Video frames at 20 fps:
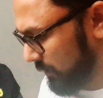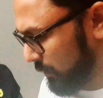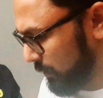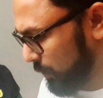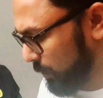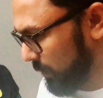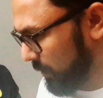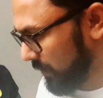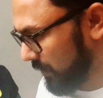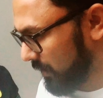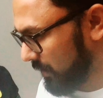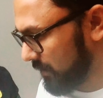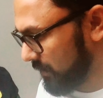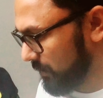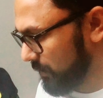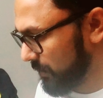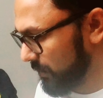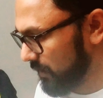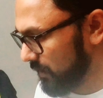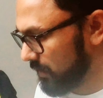wireless
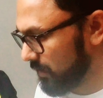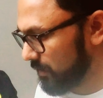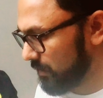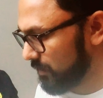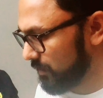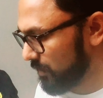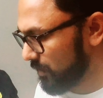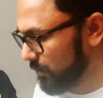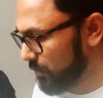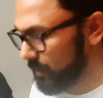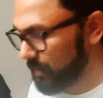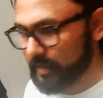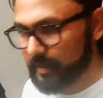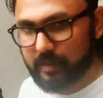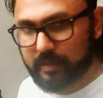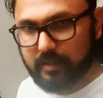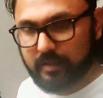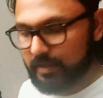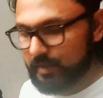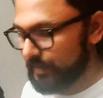speaker. You can wear
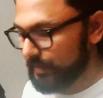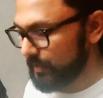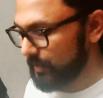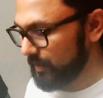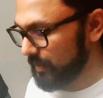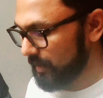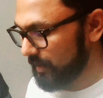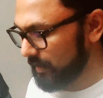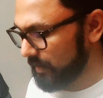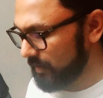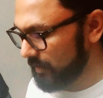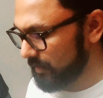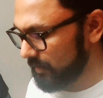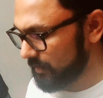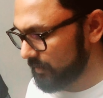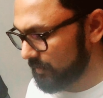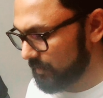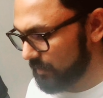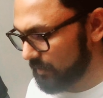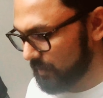it around your neck.
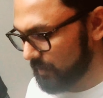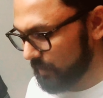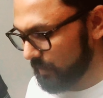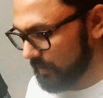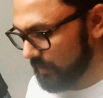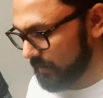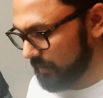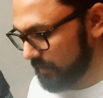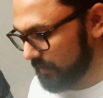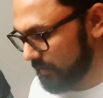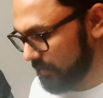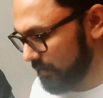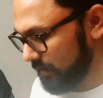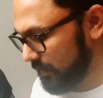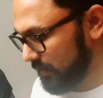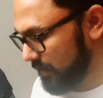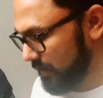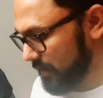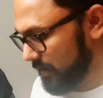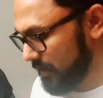So let's
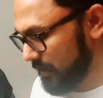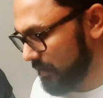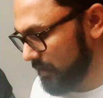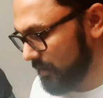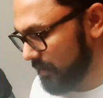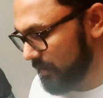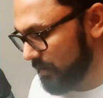see